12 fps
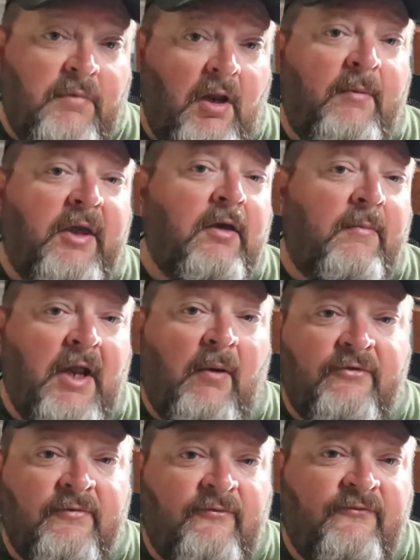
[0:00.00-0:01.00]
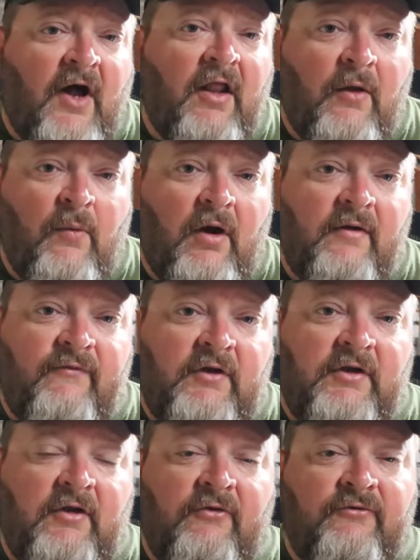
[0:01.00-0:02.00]
But I'll be coming out with some follow-on
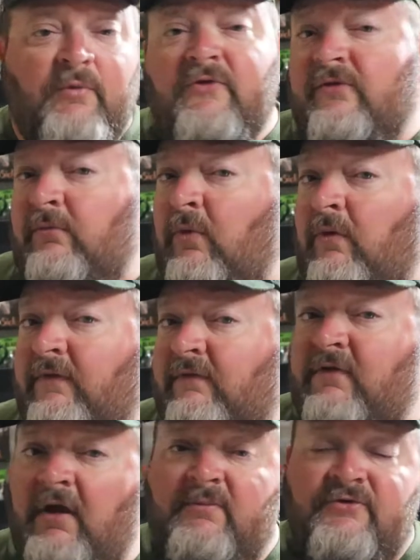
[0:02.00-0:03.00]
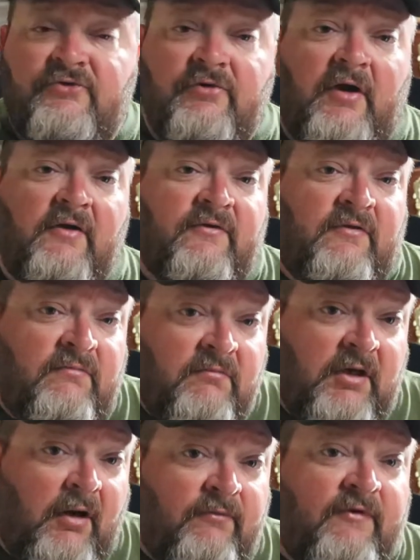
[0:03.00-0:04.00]
videos with some more of the tips, tricks,
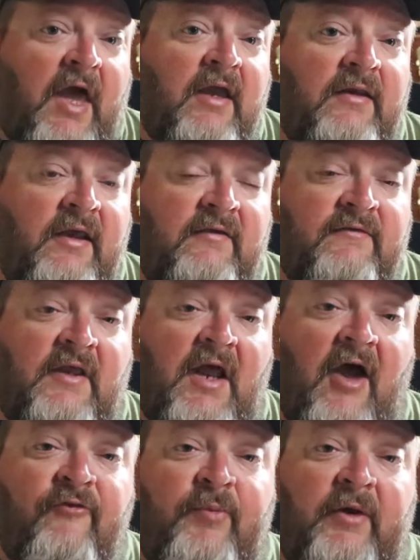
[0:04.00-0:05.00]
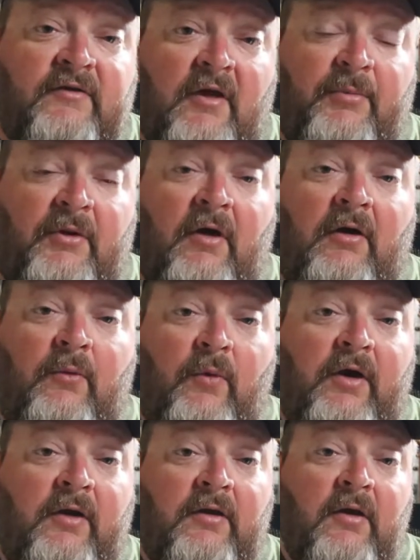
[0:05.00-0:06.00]
and you know techniques that I've picked up along the
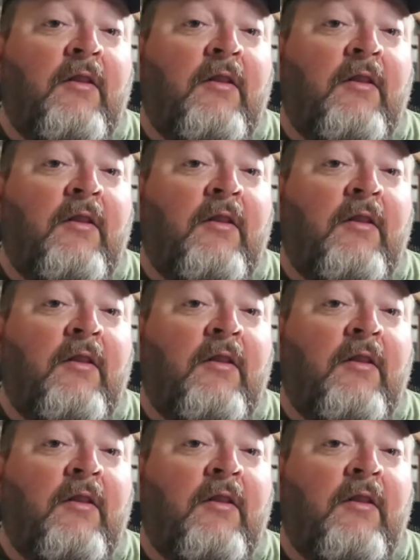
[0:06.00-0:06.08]
way,